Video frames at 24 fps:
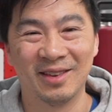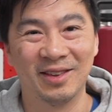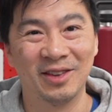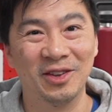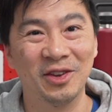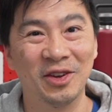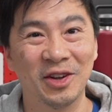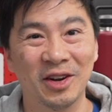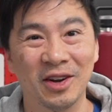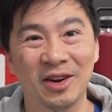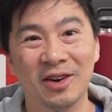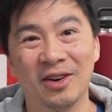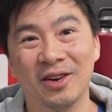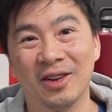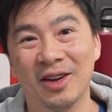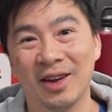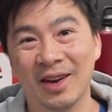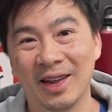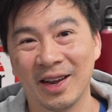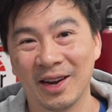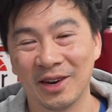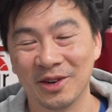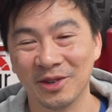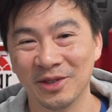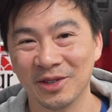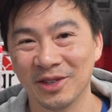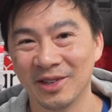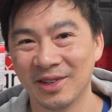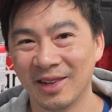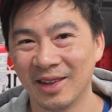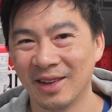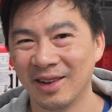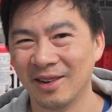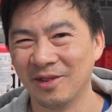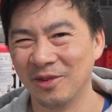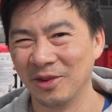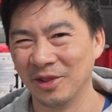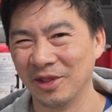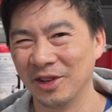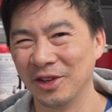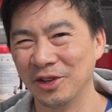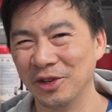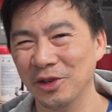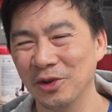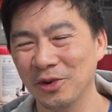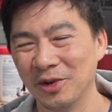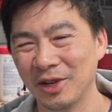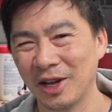you can hear a lot of echoes with
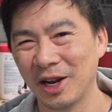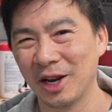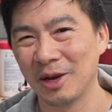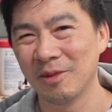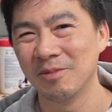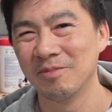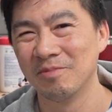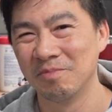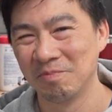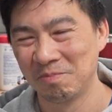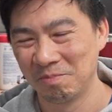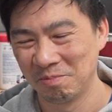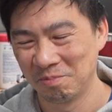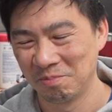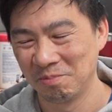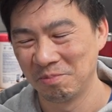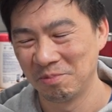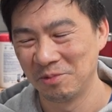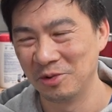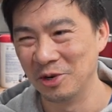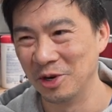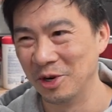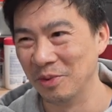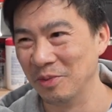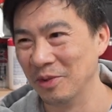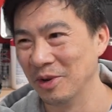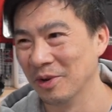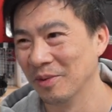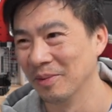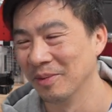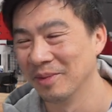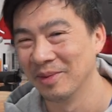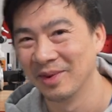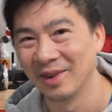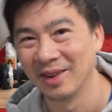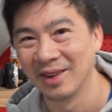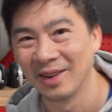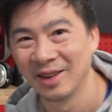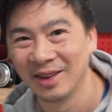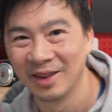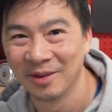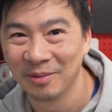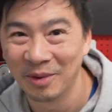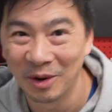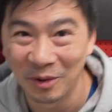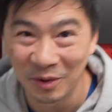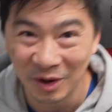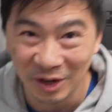this new setup, premium.
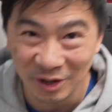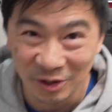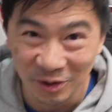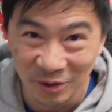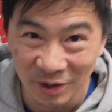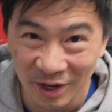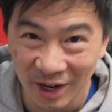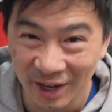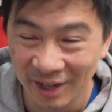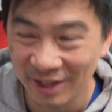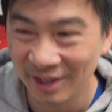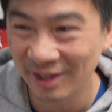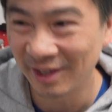But I want to show you guys,